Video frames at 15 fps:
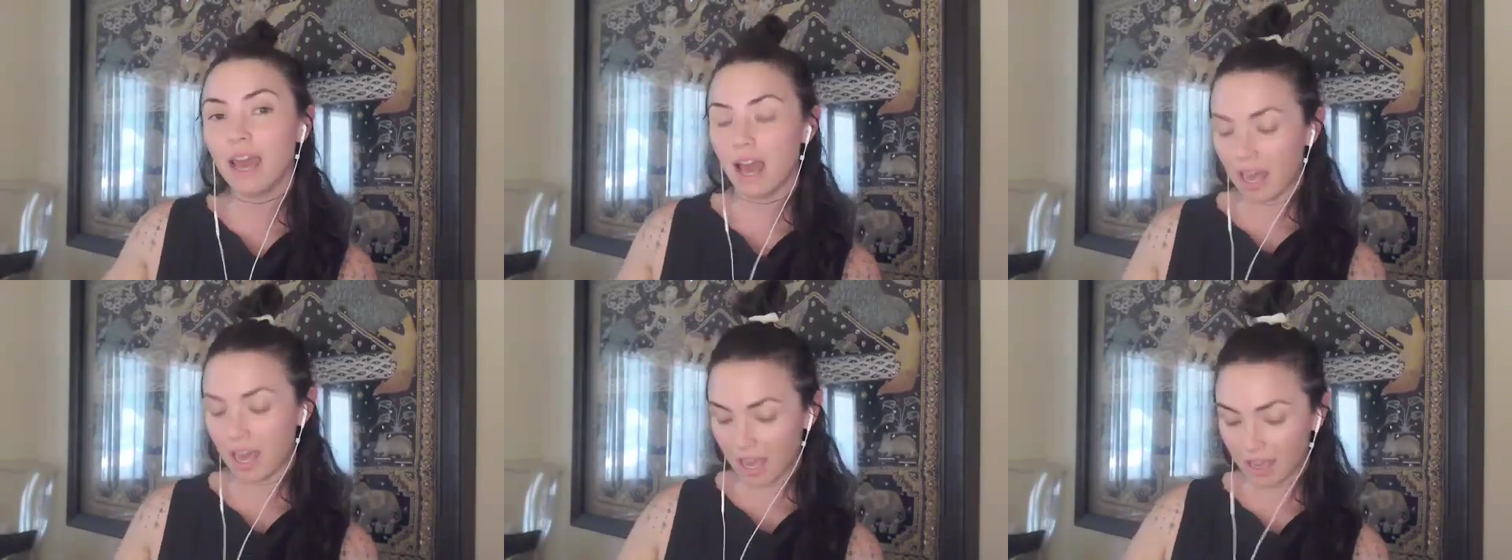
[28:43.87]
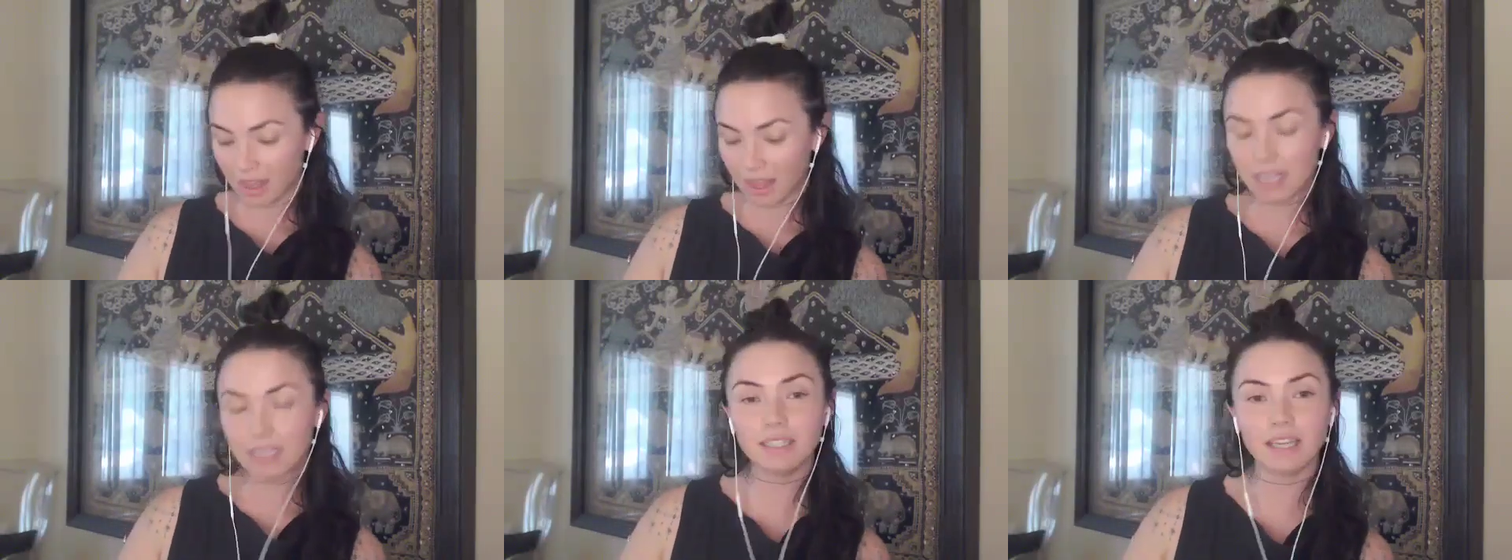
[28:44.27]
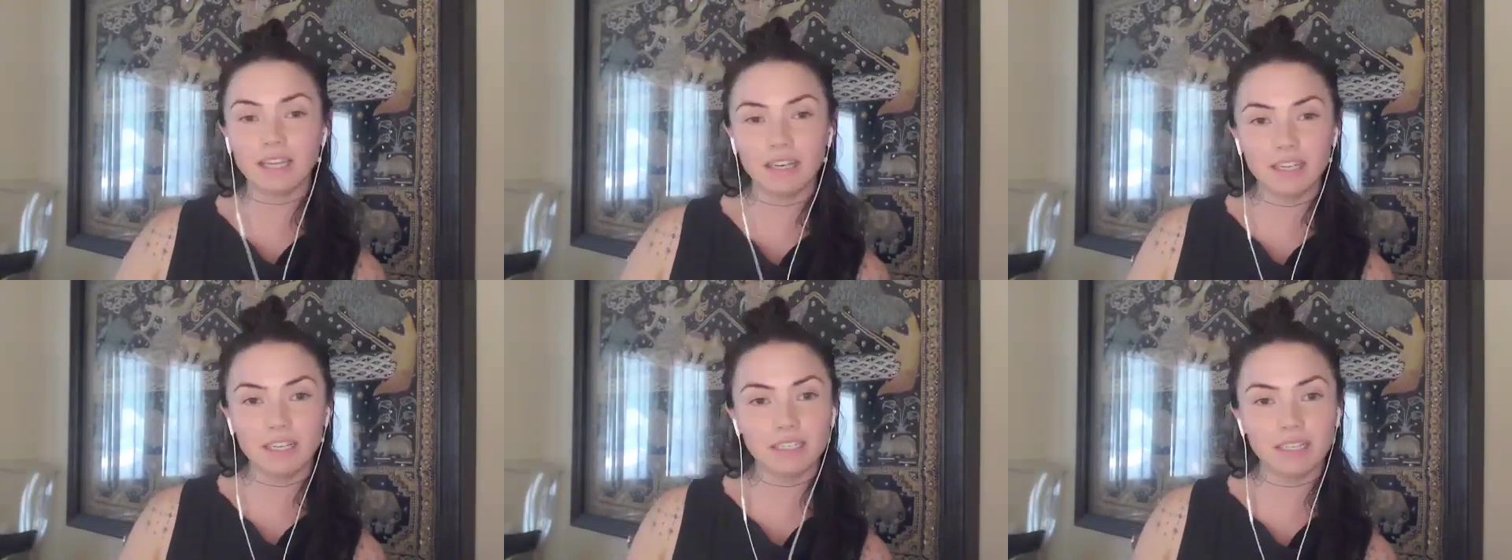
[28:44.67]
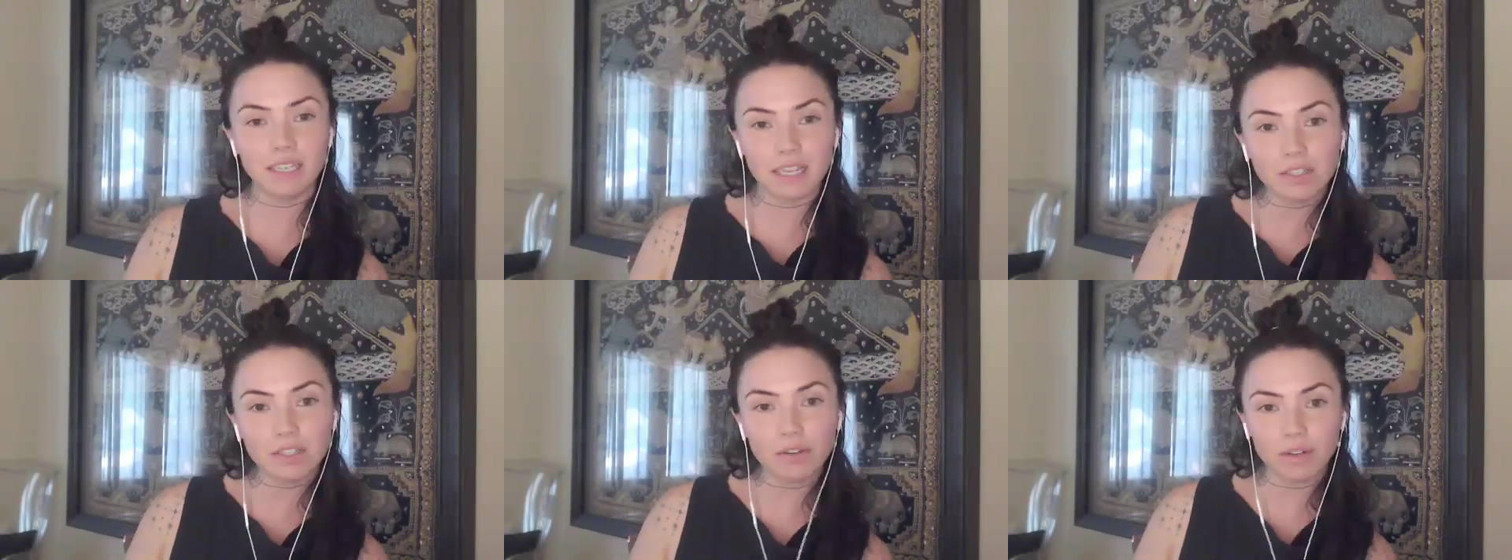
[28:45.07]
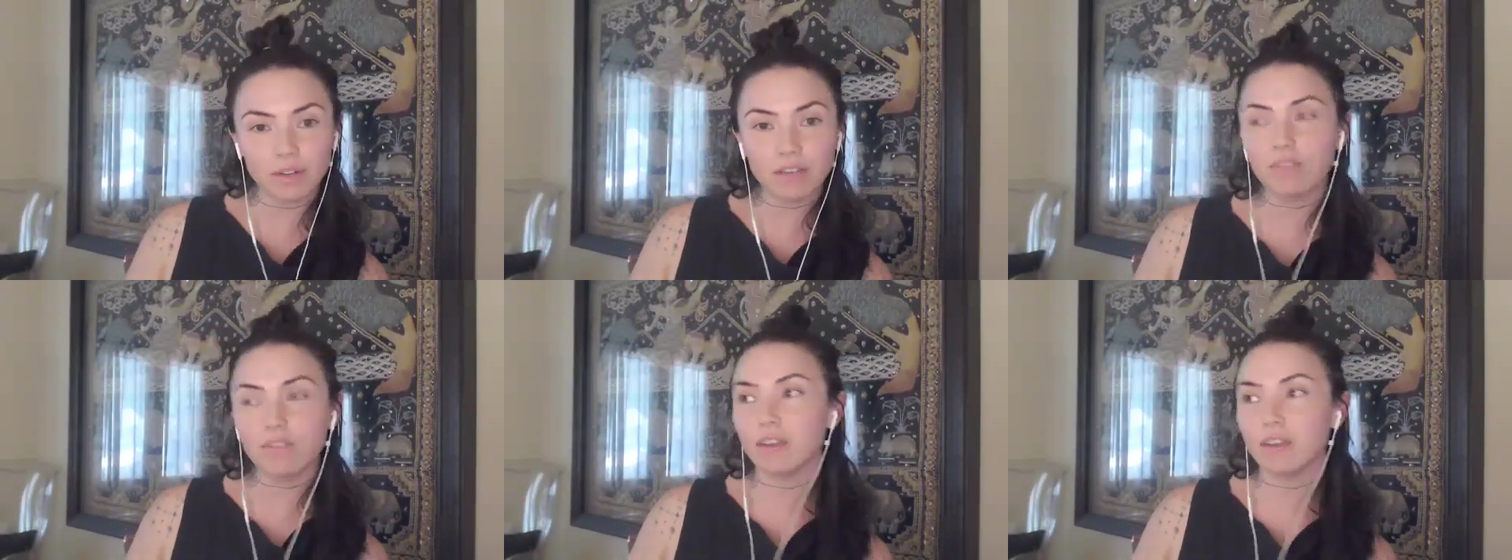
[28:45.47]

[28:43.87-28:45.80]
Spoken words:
I had less sadness, less grief,